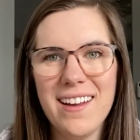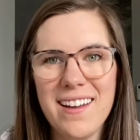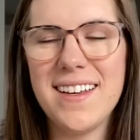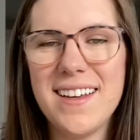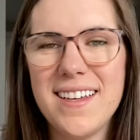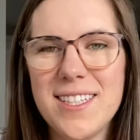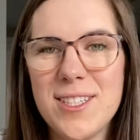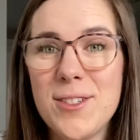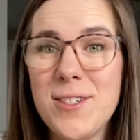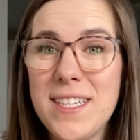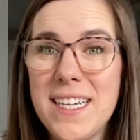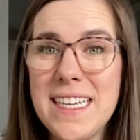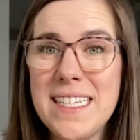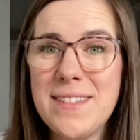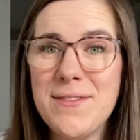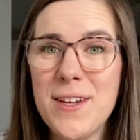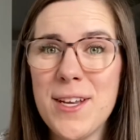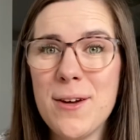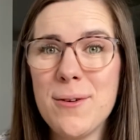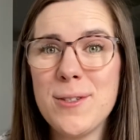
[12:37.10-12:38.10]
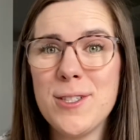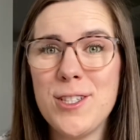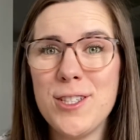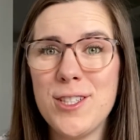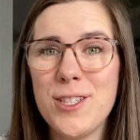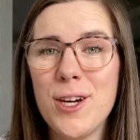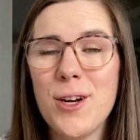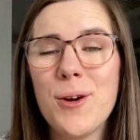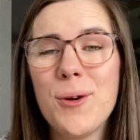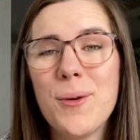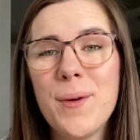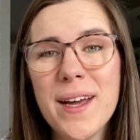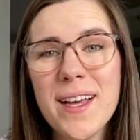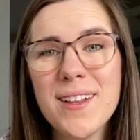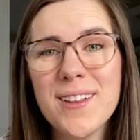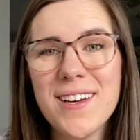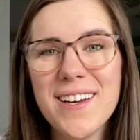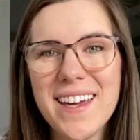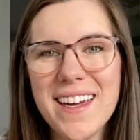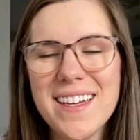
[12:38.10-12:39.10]
So today's video was just a quick
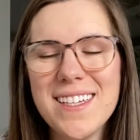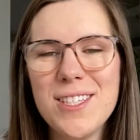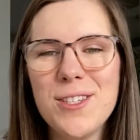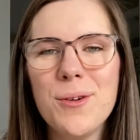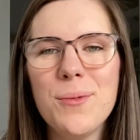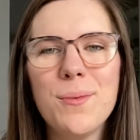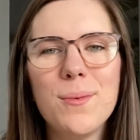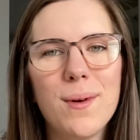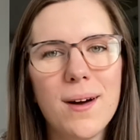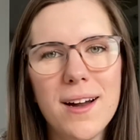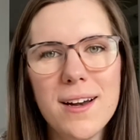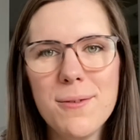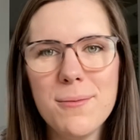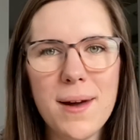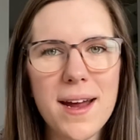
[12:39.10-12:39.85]
look into one